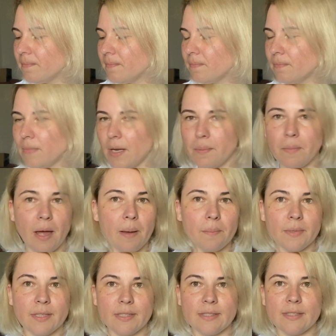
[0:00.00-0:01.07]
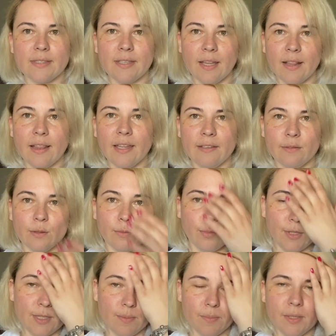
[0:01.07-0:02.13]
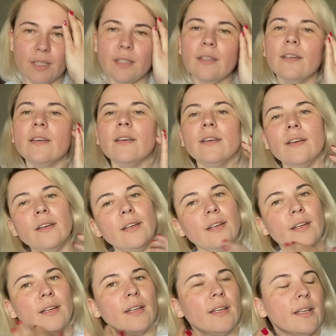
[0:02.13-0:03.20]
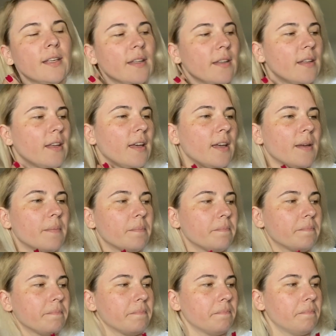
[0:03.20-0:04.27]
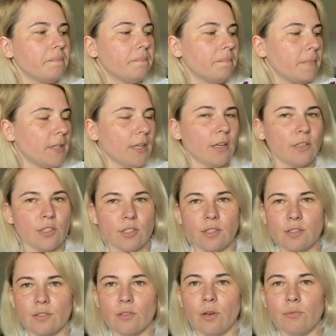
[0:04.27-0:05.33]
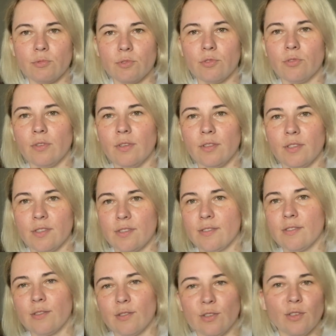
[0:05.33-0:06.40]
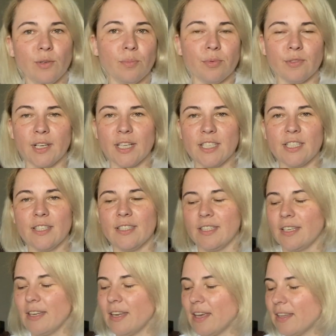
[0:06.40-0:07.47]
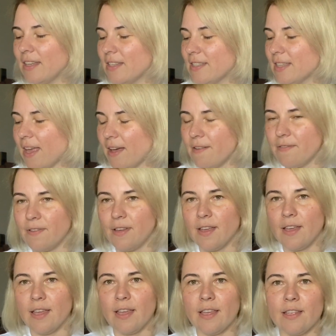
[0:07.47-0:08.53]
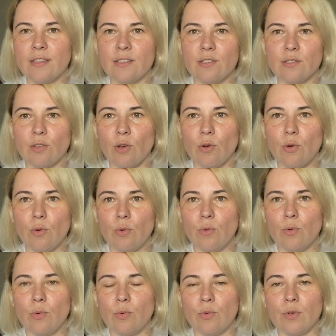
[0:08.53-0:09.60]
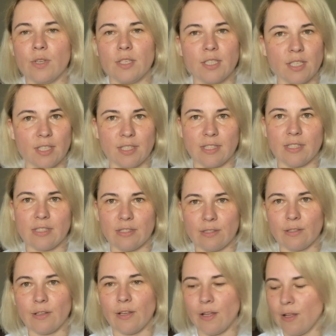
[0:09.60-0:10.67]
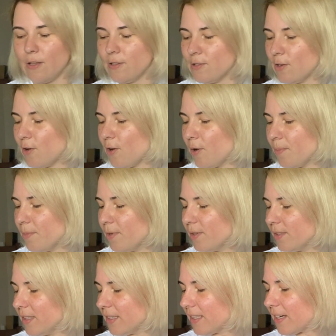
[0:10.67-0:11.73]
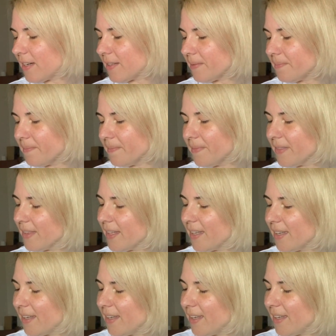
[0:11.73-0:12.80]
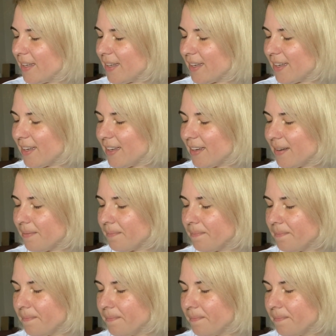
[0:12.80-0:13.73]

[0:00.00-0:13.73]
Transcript: My mom is still living with me, and because she's going through all these operations and another stuff, so she's also home all the time. um